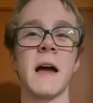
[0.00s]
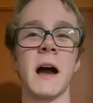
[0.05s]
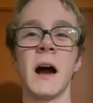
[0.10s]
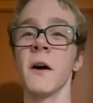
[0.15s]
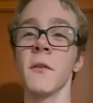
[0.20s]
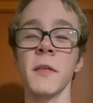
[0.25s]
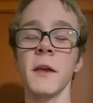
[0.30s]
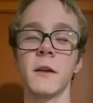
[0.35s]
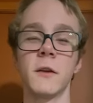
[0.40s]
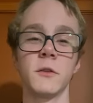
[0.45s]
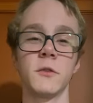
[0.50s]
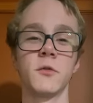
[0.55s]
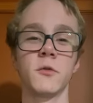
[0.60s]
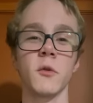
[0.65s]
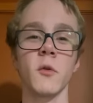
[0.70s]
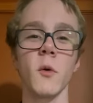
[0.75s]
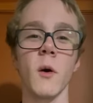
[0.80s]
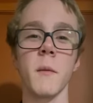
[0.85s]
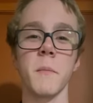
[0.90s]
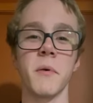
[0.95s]
How they could
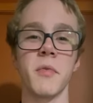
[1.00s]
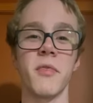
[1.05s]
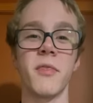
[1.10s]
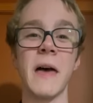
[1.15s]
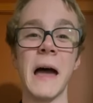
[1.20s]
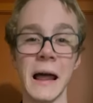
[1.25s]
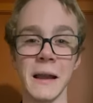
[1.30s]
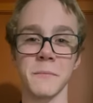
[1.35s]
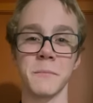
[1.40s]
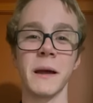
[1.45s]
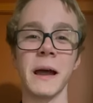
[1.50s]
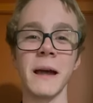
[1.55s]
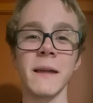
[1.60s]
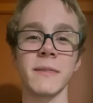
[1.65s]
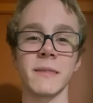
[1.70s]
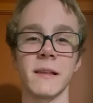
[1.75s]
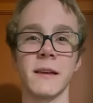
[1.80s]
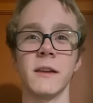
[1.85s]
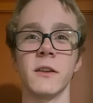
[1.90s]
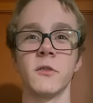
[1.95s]
screw up that
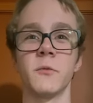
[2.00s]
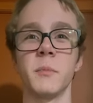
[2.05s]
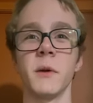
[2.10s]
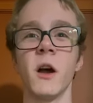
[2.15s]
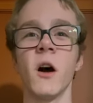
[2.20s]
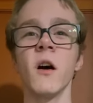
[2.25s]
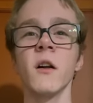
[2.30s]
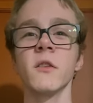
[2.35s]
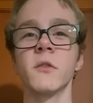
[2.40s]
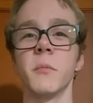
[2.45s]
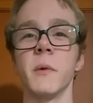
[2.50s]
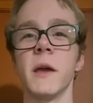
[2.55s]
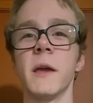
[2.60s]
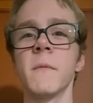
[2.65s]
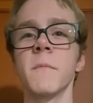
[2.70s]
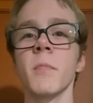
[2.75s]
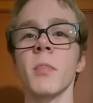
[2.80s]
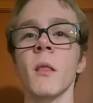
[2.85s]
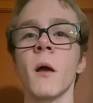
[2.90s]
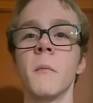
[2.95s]
badly is beyond me,
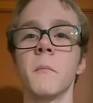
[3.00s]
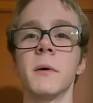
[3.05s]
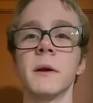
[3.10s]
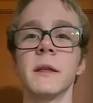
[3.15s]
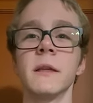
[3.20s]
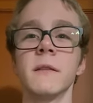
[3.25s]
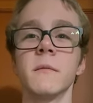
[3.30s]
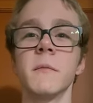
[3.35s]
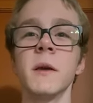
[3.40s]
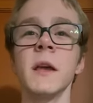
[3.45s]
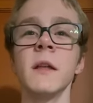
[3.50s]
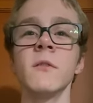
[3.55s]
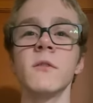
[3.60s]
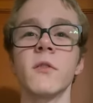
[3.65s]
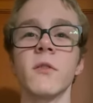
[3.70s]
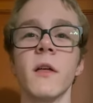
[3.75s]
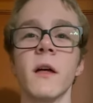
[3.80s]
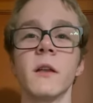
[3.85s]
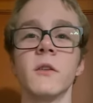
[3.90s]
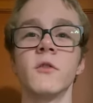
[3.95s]
but it means
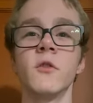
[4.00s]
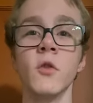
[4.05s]
that